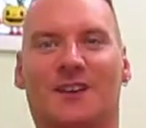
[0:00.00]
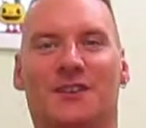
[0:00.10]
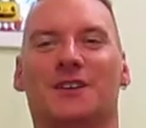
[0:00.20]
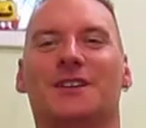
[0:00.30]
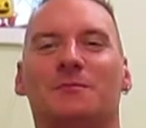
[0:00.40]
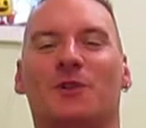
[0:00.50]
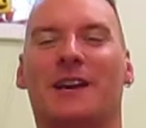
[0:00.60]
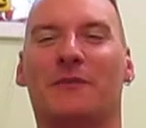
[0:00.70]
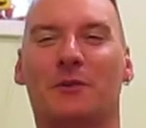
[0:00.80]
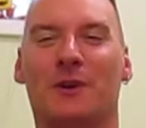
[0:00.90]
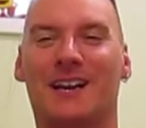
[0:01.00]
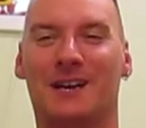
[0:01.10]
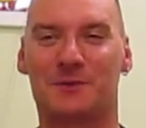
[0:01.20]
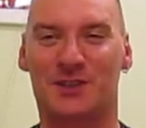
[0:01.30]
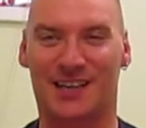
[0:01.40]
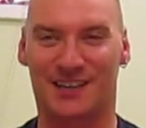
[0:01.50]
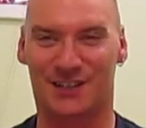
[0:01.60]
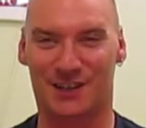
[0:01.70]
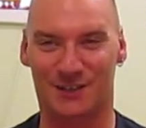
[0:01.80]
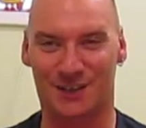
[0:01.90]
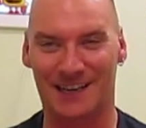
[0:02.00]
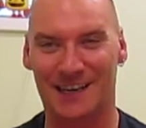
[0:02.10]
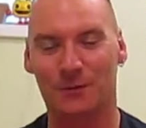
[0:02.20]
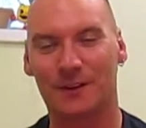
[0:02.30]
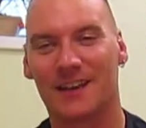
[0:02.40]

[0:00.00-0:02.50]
Good morning, everyone. I'm Shane Chartrand here with